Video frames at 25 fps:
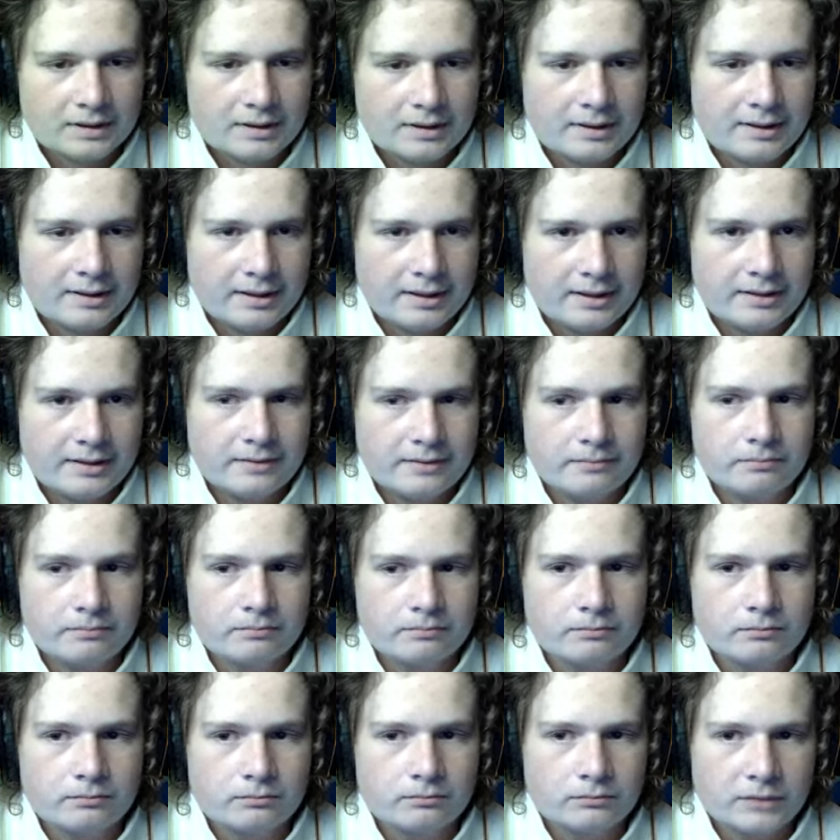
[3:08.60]
Then
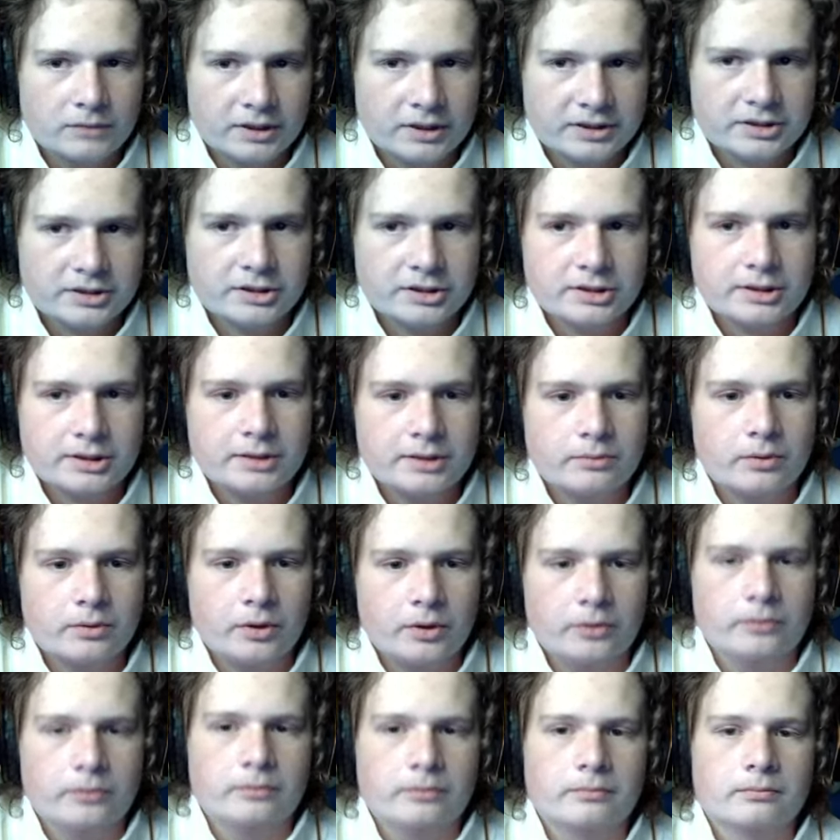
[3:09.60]

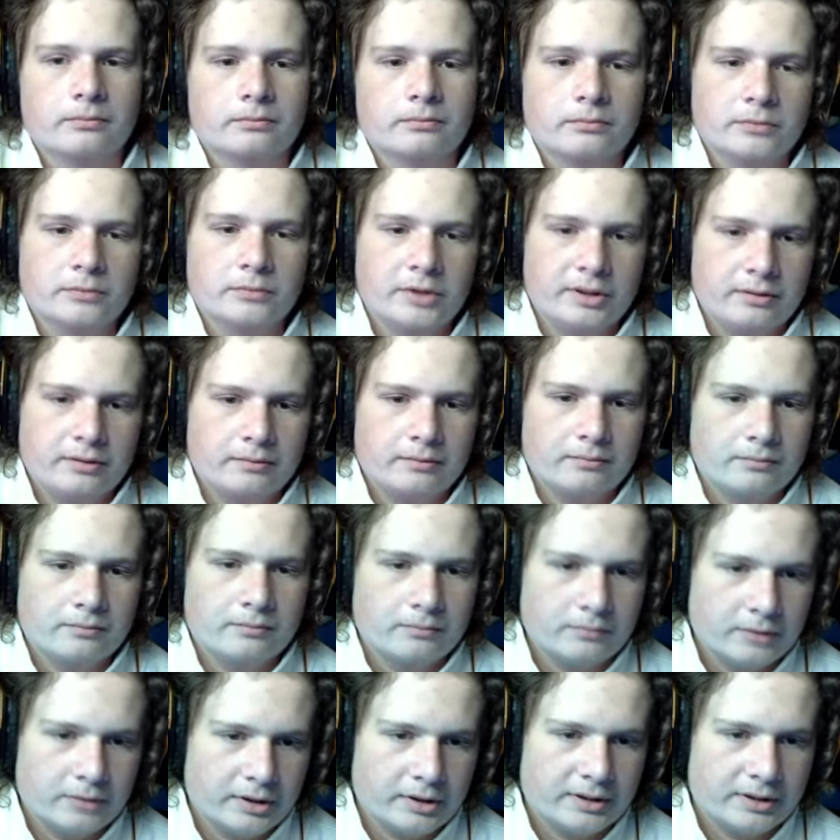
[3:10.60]
Lc0, it
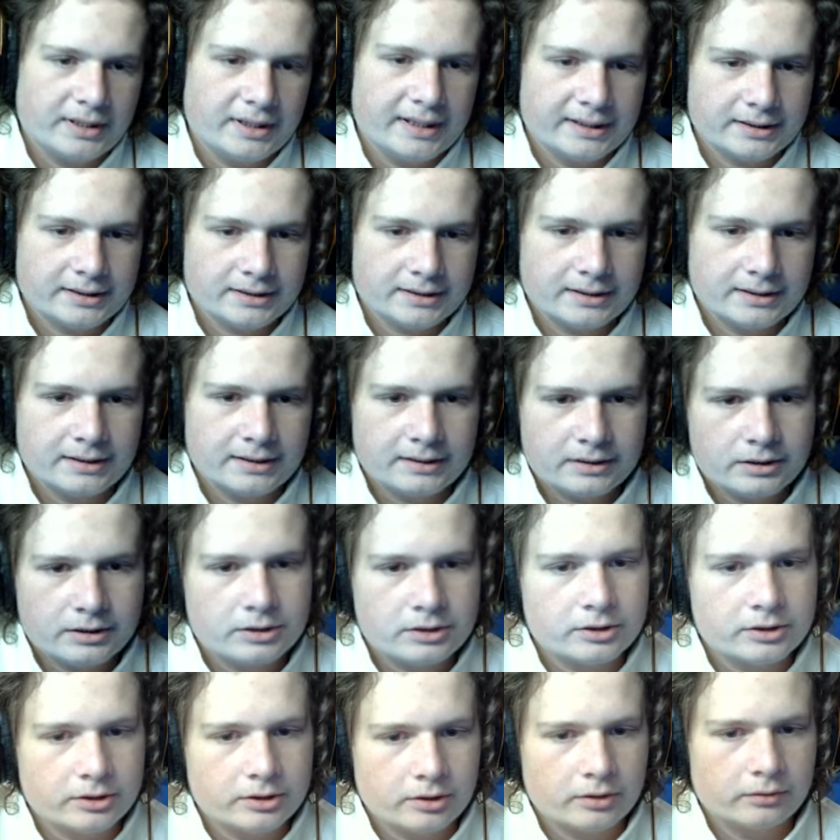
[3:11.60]
attacks this,
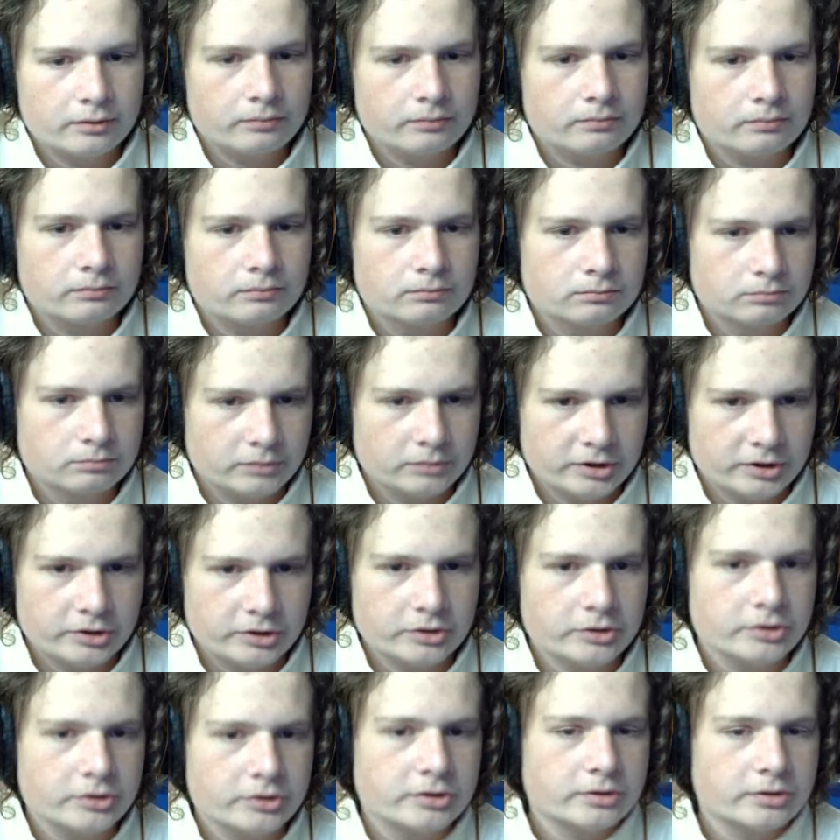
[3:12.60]
you know,
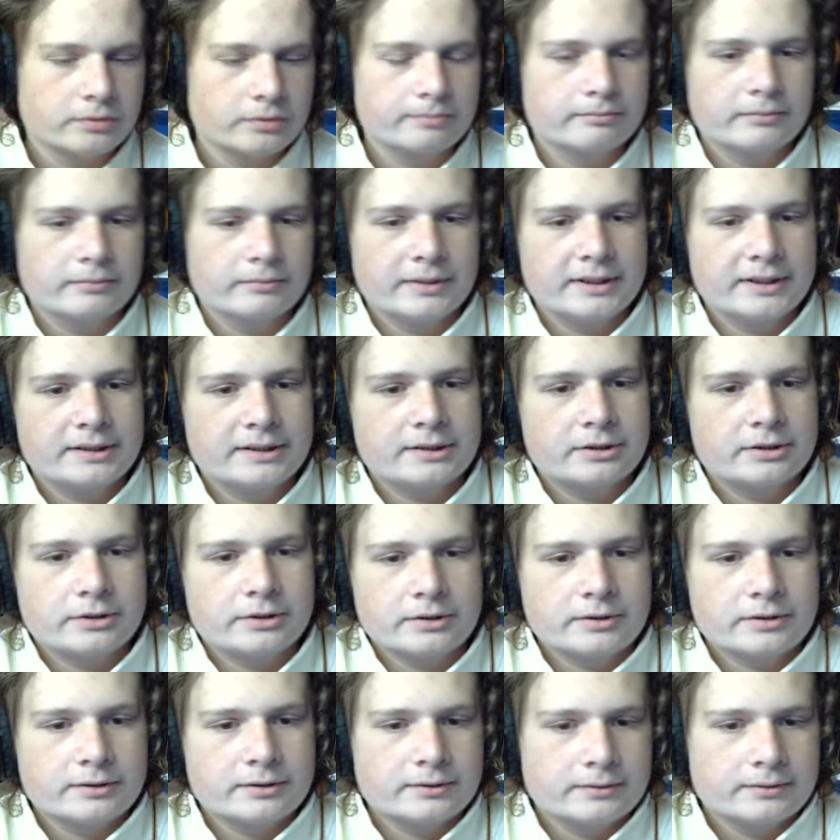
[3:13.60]
because it's
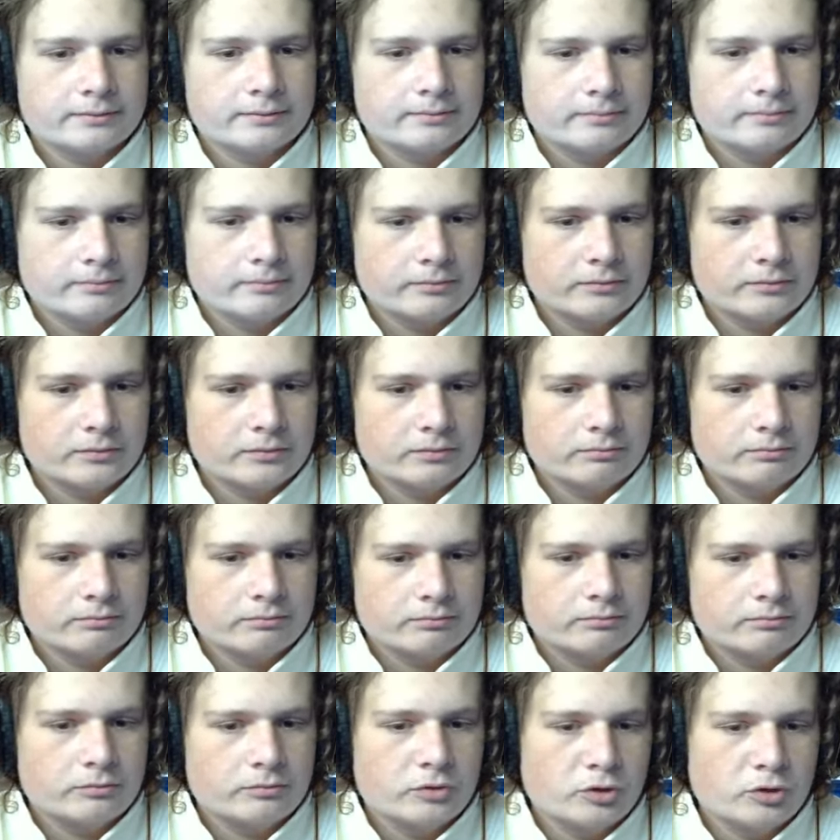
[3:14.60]
just,
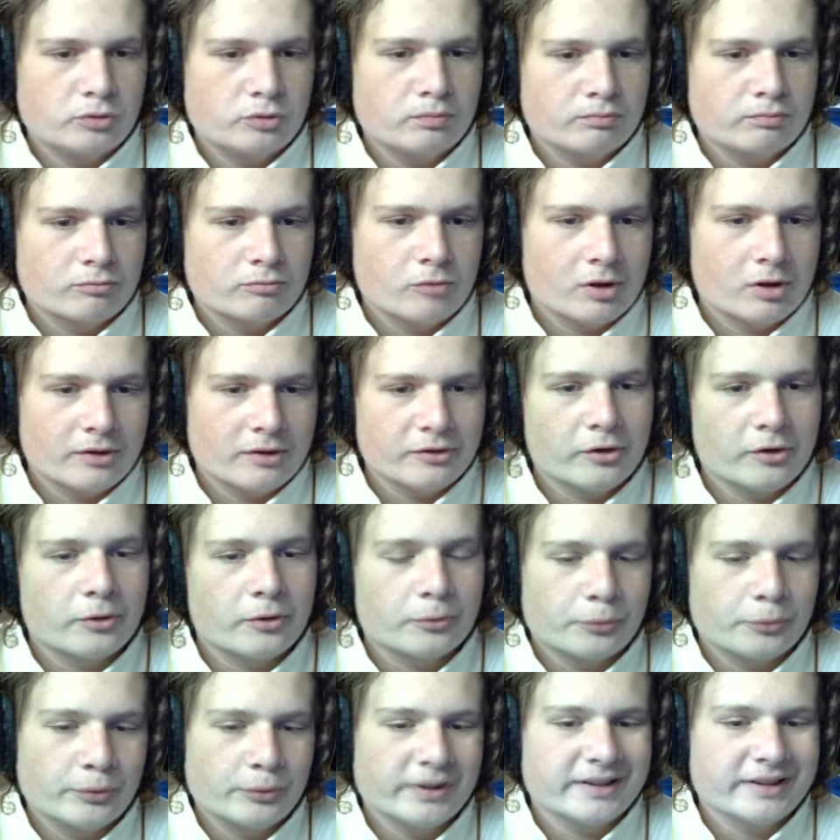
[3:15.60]
well, not
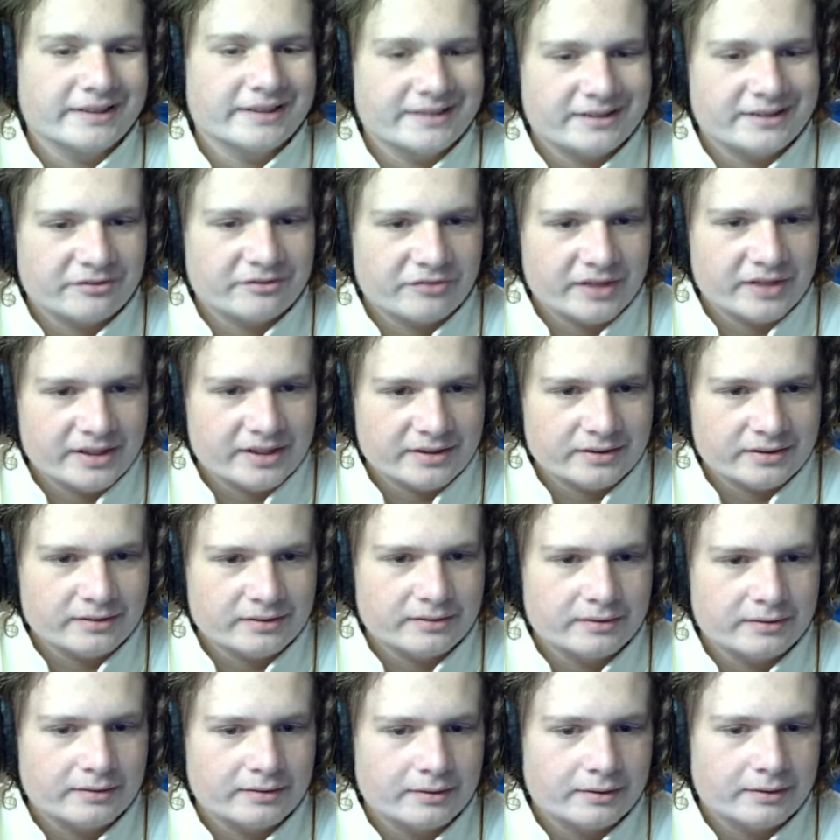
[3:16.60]
really defended.
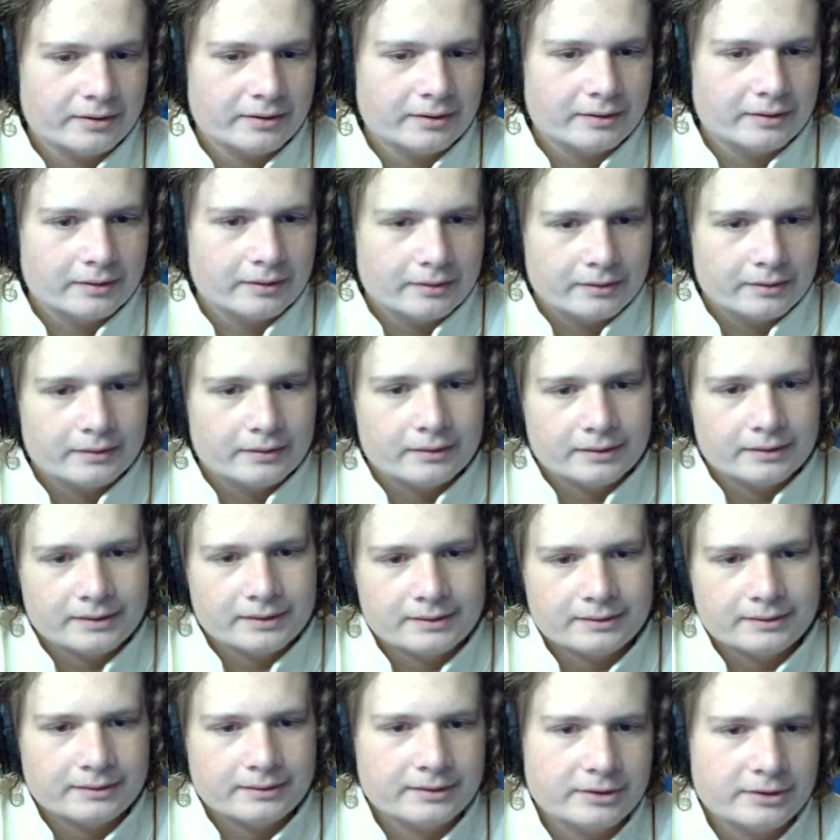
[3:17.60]

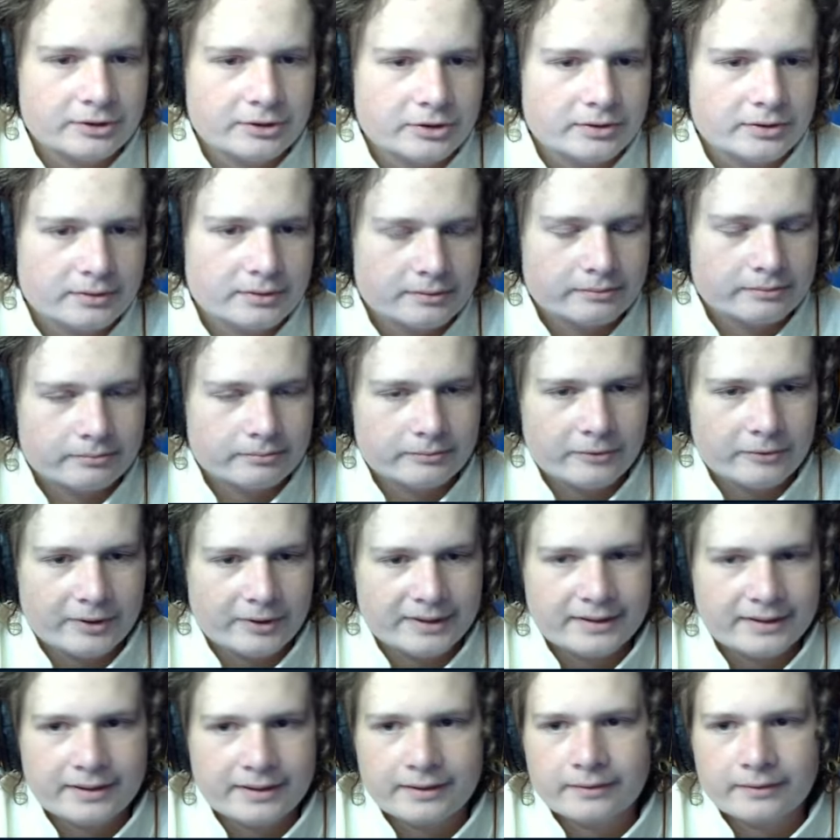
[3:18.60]
It's just right
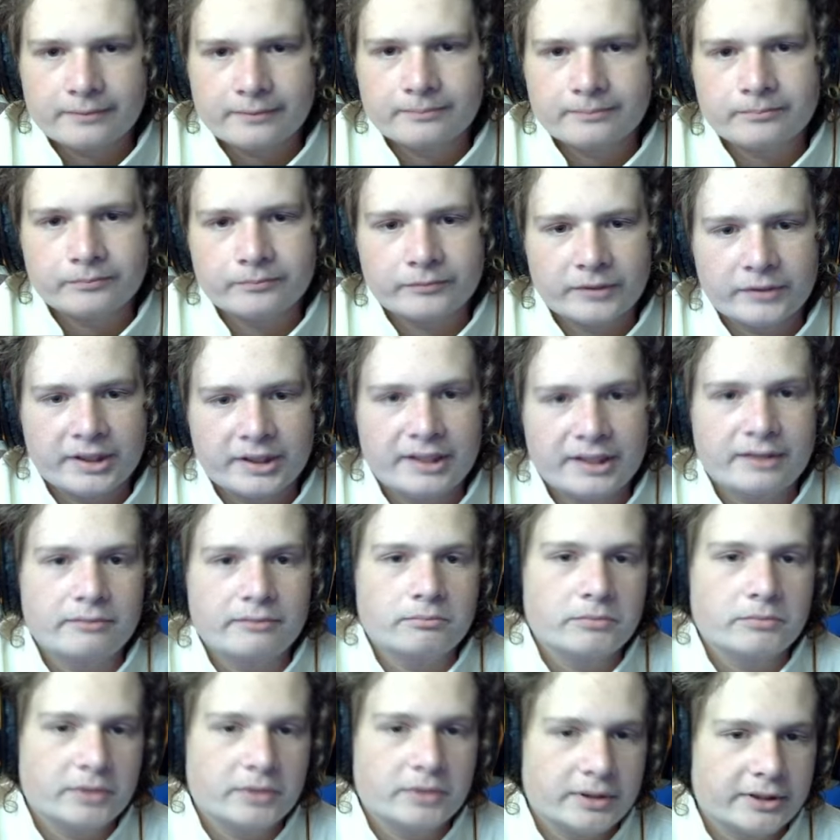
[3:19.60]
there. And
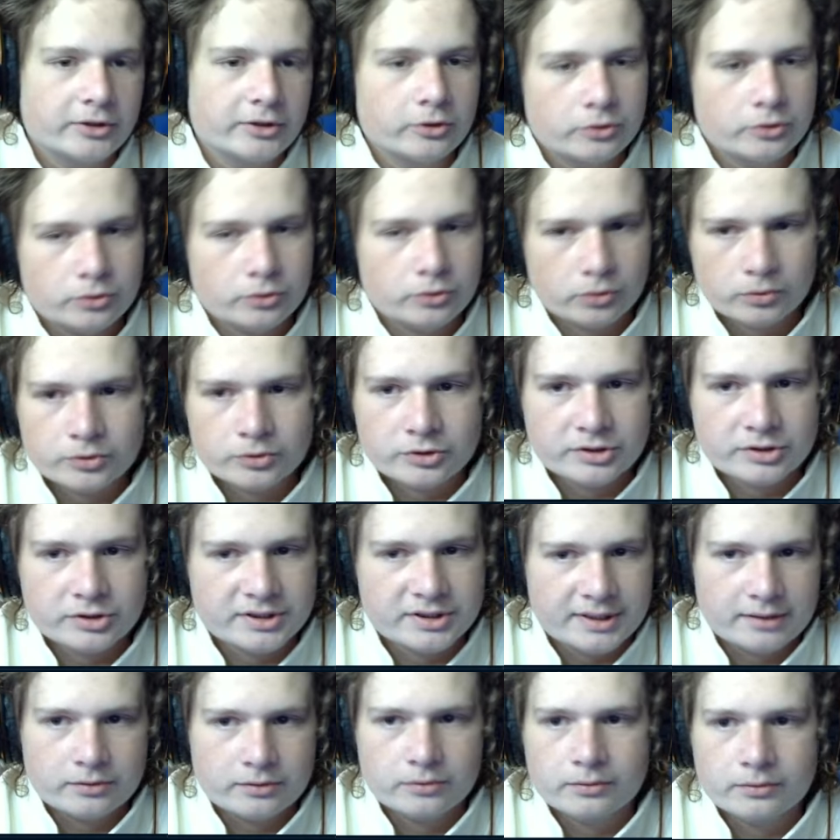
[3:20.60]
it controls the
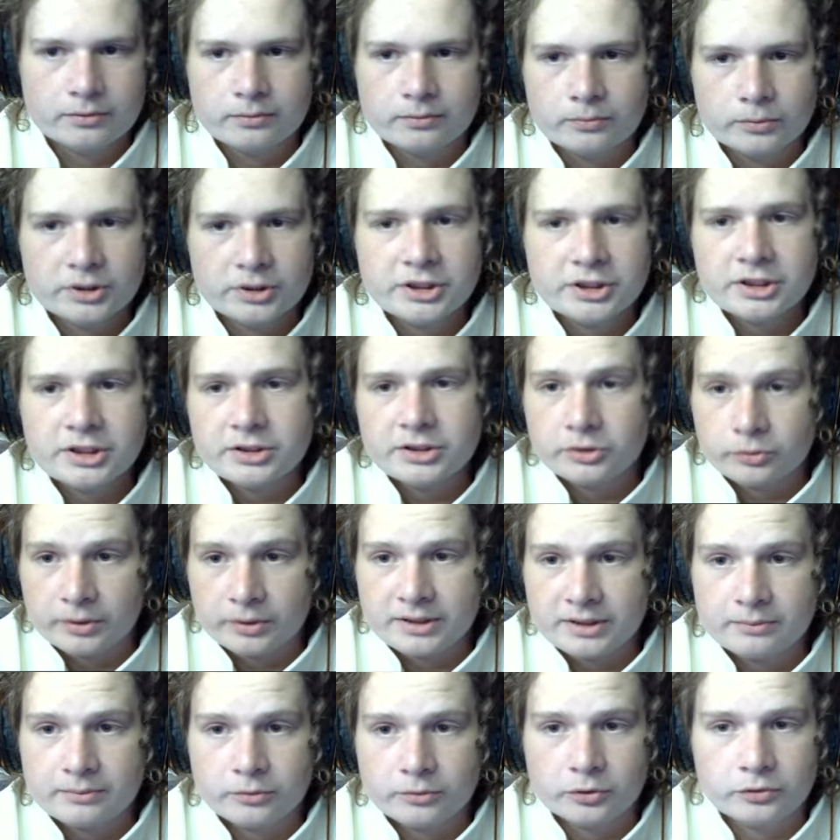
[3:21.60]
center, which is a
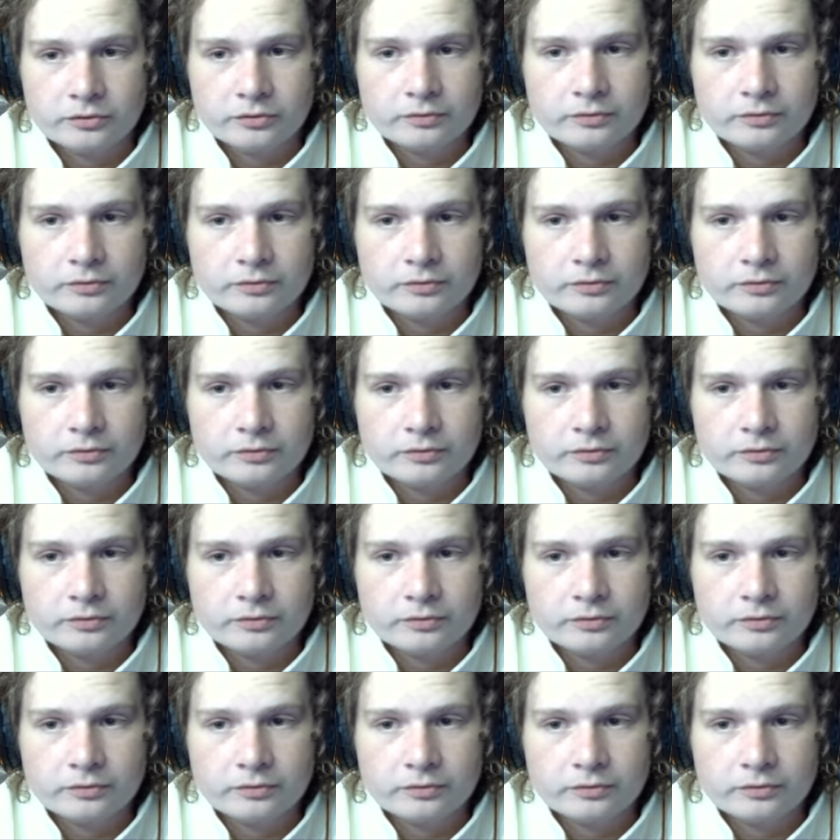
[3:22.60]
great move.